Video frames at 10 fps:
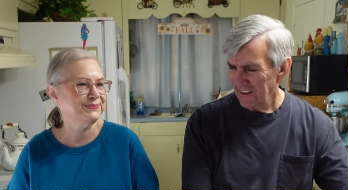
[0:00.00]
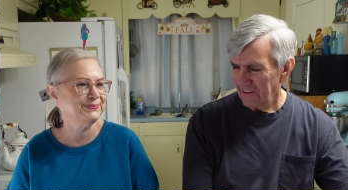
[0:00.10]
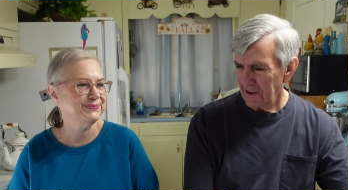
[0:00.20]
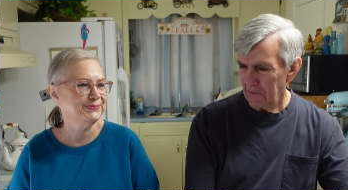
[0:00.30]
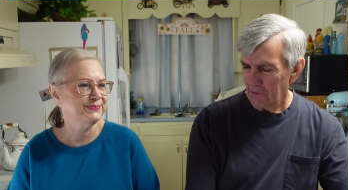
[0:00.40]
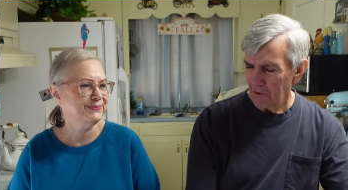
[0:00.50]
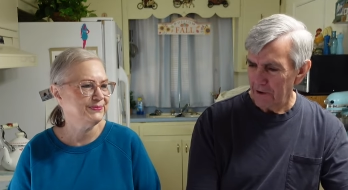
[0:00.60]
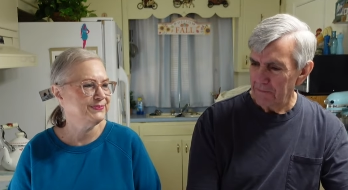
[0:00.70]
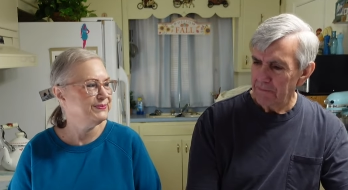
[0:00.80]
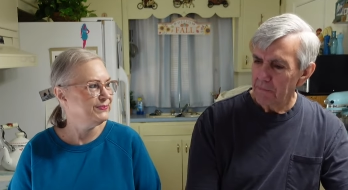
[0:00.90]
Speaker 1: Okay, Marie,
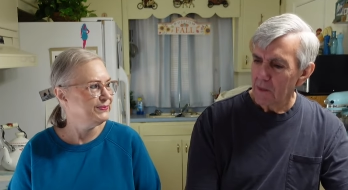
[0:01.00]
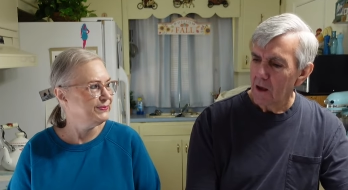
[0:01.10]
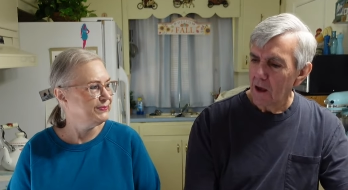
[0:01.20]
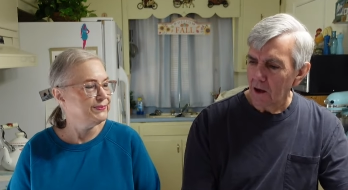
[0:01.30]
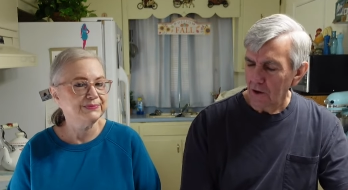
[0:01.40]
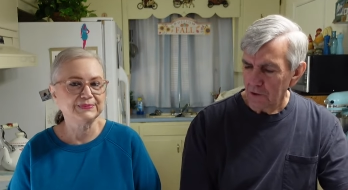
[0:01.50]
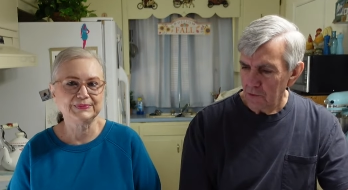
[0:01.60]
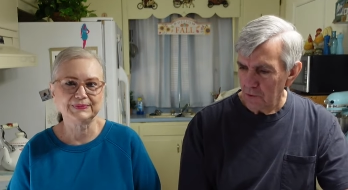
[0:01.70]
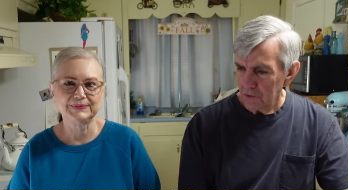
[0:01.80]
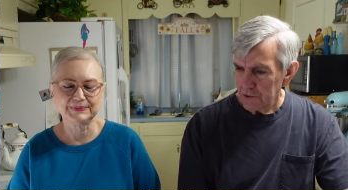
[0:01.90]
uh, you
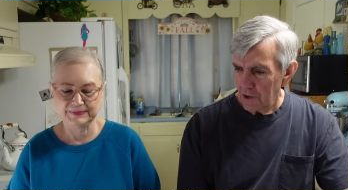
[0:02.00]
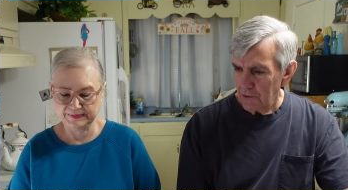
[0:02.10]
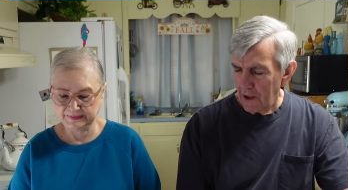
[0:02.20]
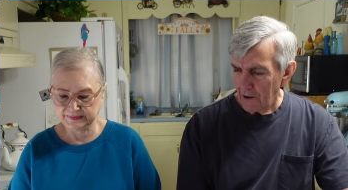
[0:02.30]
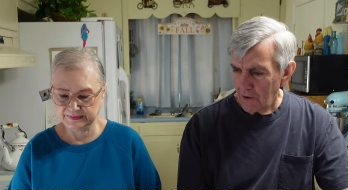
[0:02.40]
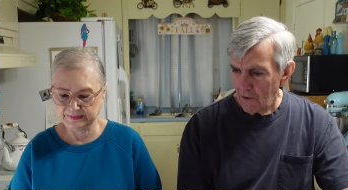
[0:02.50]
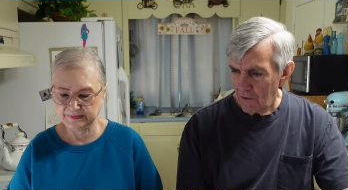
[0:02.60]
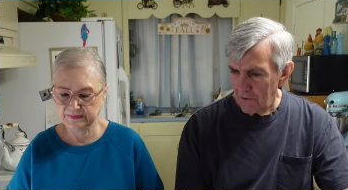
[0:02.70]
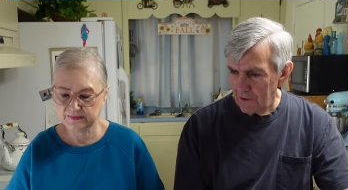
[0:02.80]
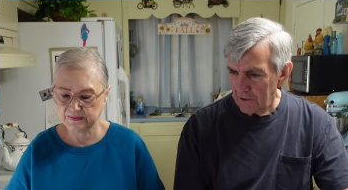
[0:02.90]
want to show that
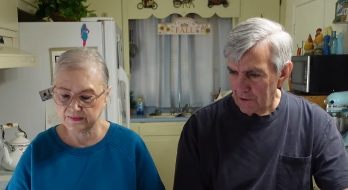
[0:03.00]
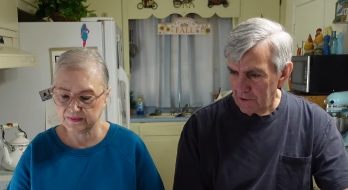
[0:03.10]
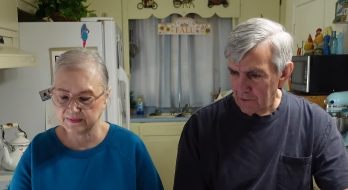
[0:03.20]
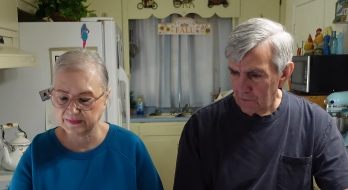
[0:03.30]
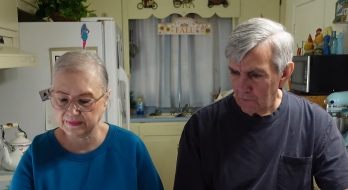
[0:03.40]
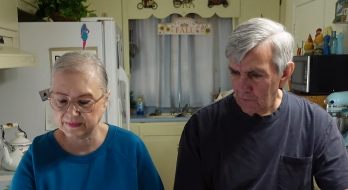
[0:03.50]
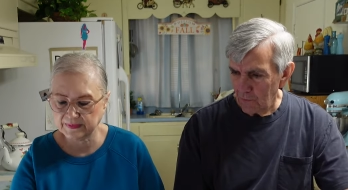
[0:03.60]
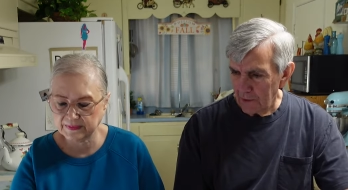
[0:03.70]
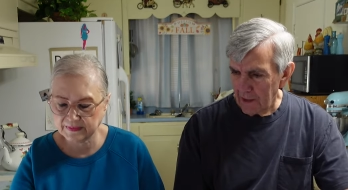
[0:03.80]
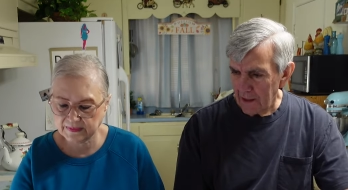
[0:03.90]
card that
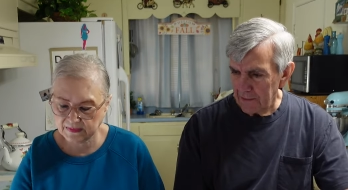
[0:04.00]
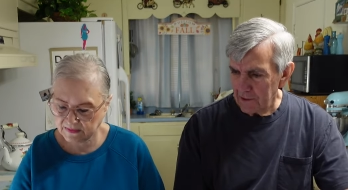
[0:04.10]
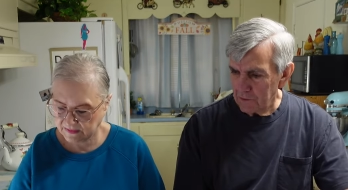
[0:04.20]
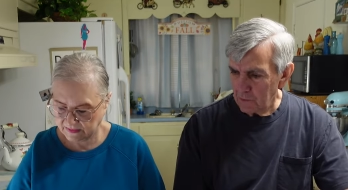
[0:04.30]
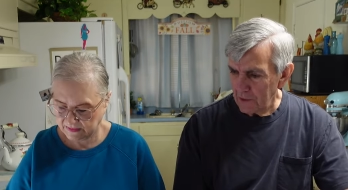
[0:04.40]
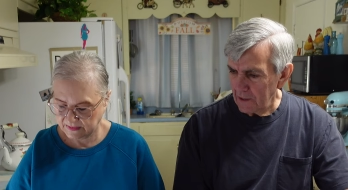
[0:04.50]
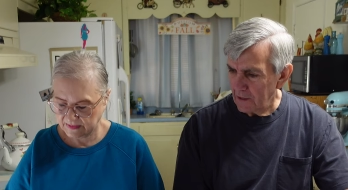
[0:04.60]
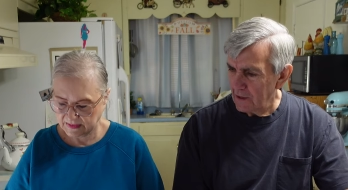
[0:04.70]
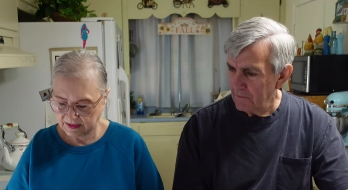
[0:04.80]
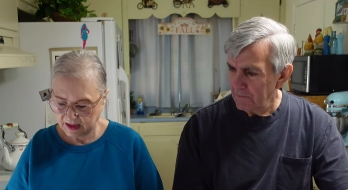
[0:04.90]
we got this week?
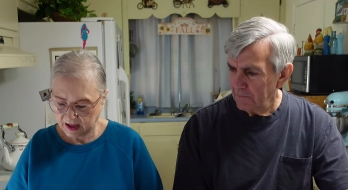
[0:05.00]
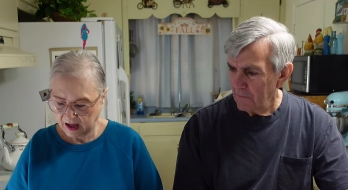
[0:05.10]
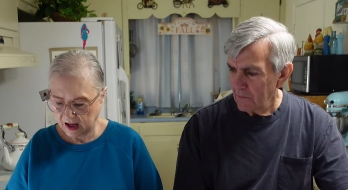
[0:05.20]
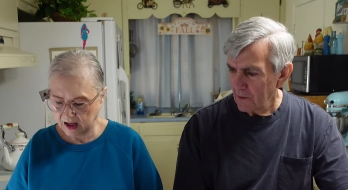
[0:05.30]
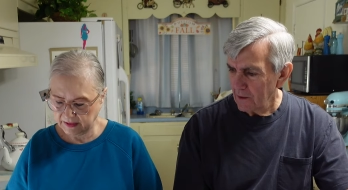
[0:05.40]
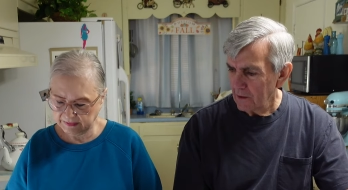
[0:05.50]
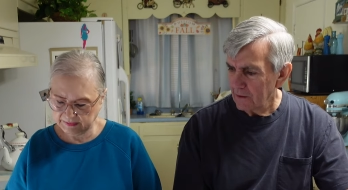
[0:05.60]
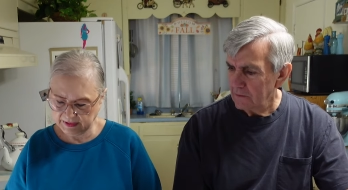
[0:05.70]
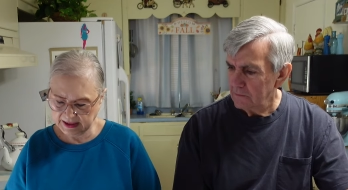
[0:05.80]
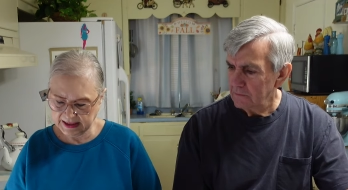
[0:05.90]
Speaker 2: Uh,
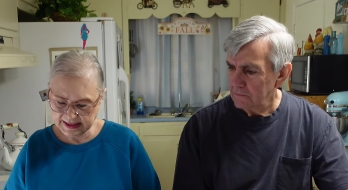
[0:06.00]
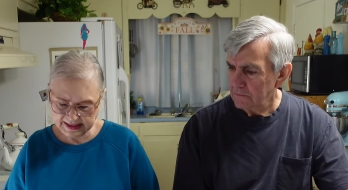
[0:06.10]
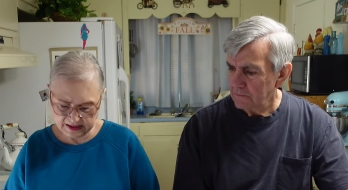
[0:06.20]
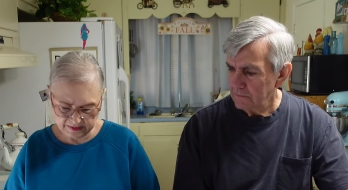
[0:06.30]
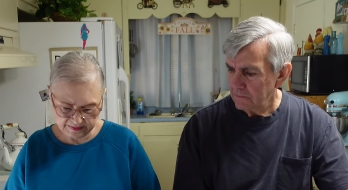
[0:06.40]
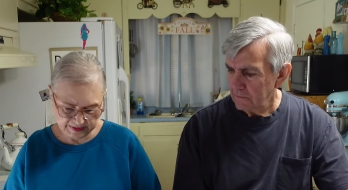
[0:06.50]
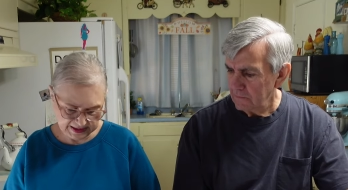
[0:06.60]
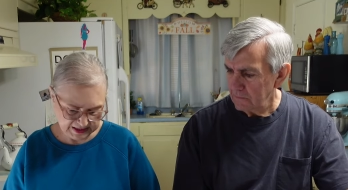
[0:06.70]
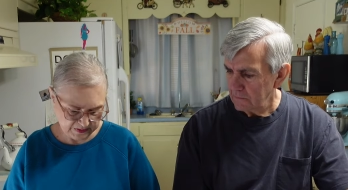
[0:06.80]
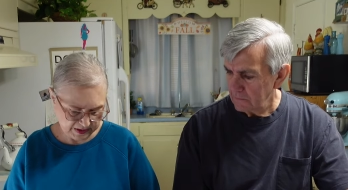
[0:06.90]
yes, uh,
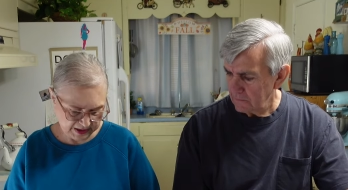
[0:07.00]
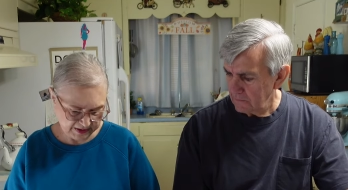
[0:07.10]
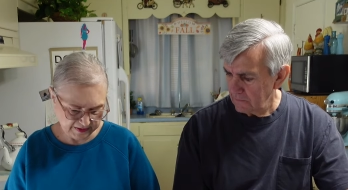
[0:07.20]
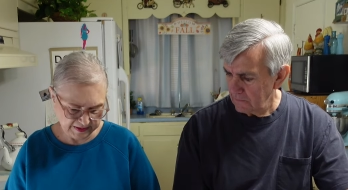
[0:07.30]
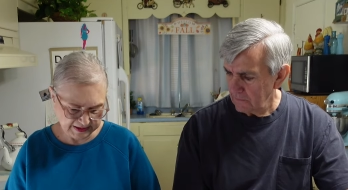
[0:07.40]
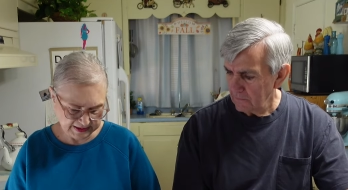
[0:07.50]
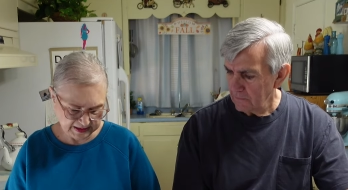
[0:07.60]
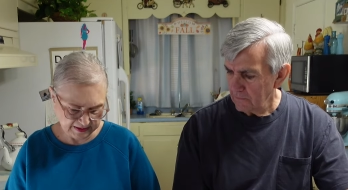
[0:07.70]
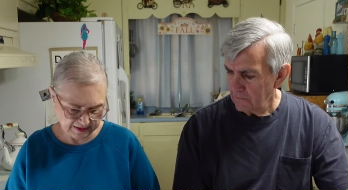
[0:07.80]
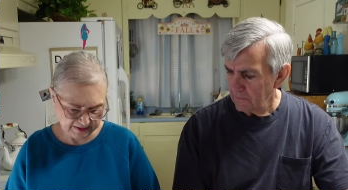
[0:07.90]
this right here is
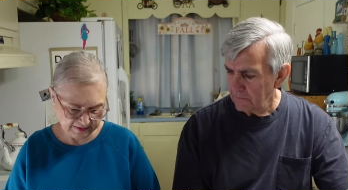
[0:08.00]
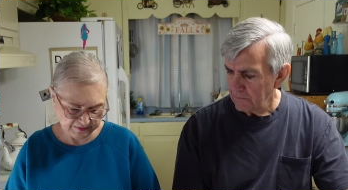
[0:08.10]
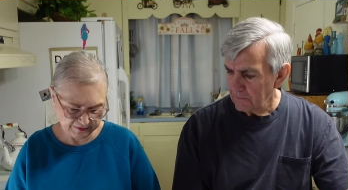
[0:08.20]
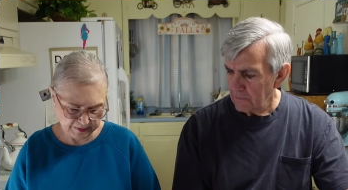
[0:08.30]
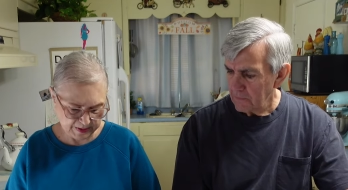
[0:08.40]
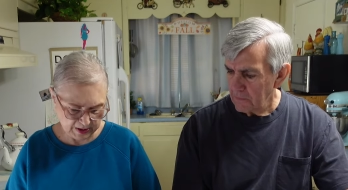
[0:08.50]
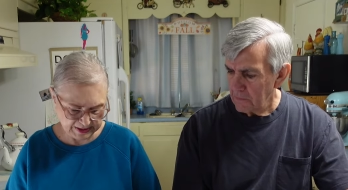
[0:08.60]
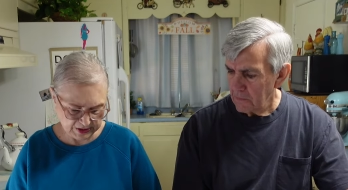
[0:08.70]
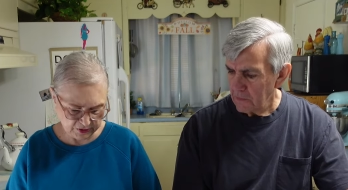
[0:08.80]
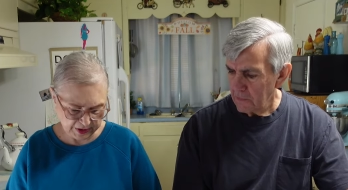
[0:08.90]
uh, from
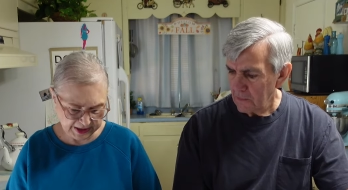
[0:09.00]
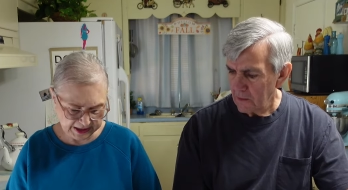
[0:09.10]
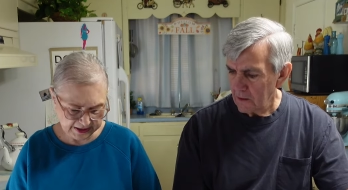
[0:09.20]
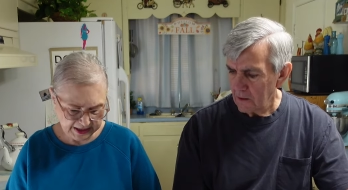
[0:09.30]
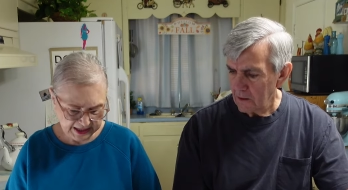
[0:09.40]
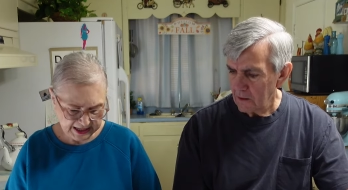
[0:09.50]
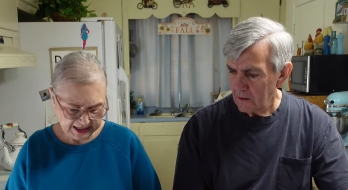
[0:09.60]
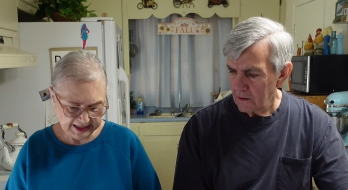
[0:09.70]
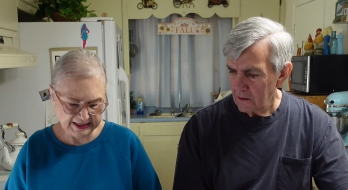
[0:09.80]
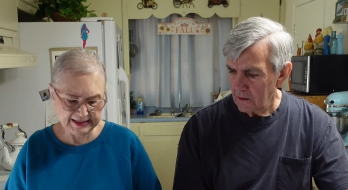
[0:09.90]
Australia
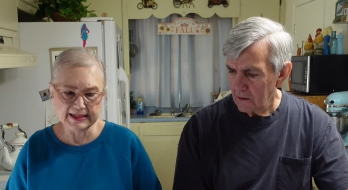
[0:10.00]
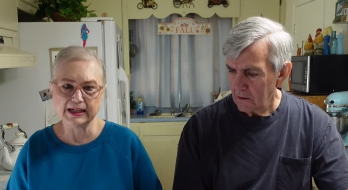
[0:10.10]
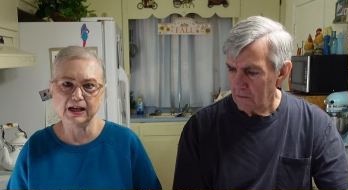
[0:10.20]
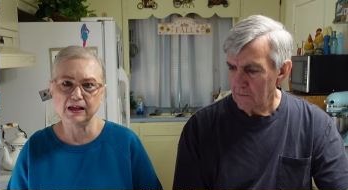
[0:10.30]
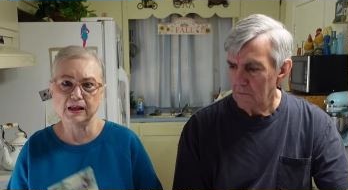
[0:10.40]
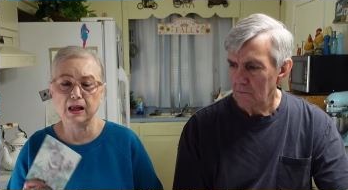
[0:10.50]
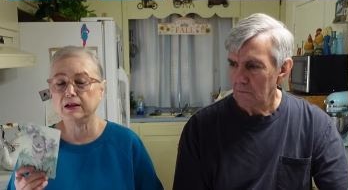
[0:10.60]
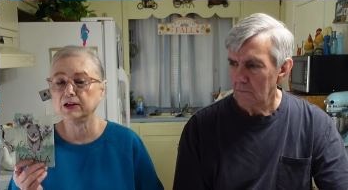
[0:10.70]
and it's a call